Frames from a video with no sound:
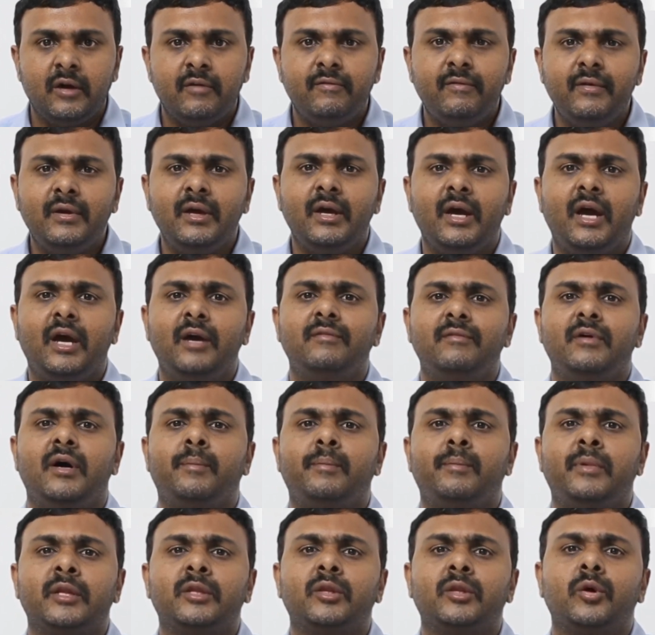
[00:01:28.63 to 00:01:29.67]
We have a
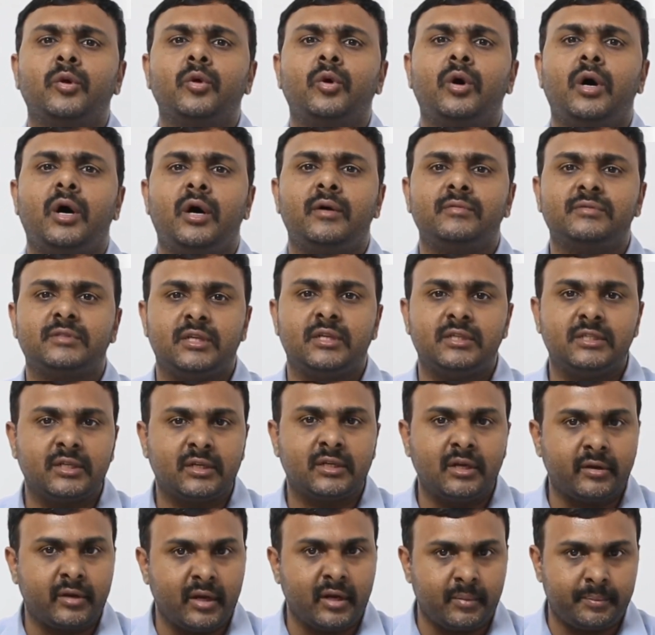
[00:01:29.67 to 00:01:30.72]
plethora of
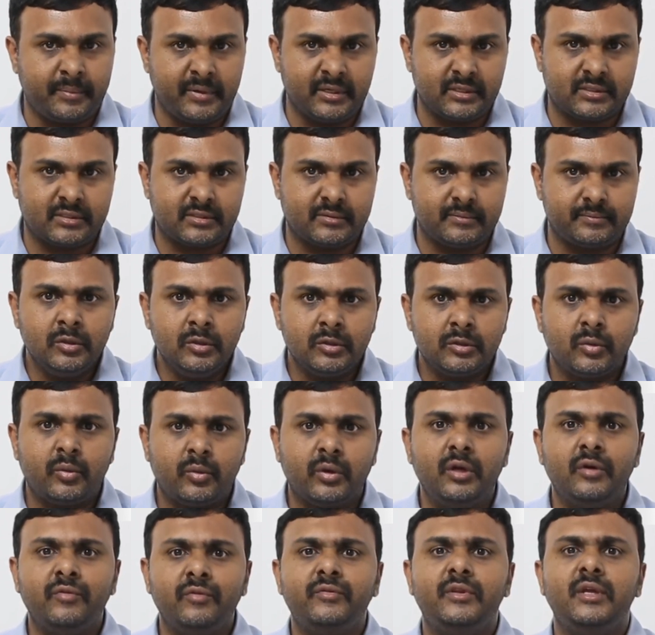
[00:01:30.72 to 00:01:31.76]
surgical treatments. So
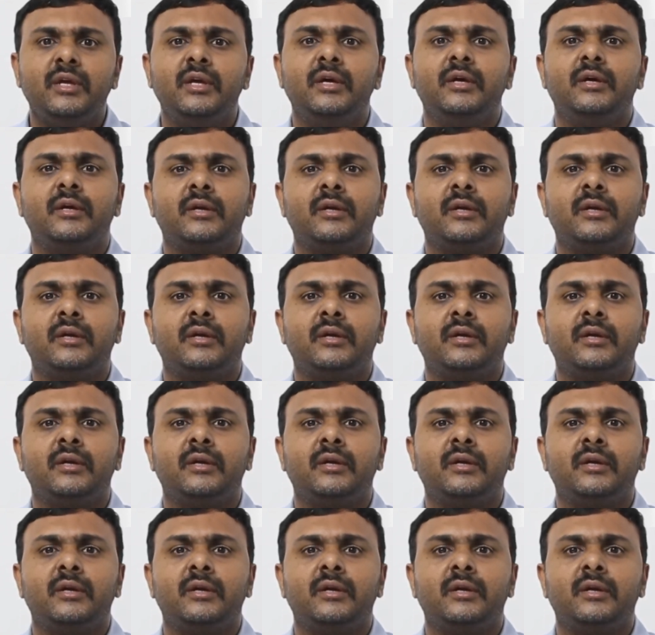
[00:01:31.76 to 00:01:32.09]
one of the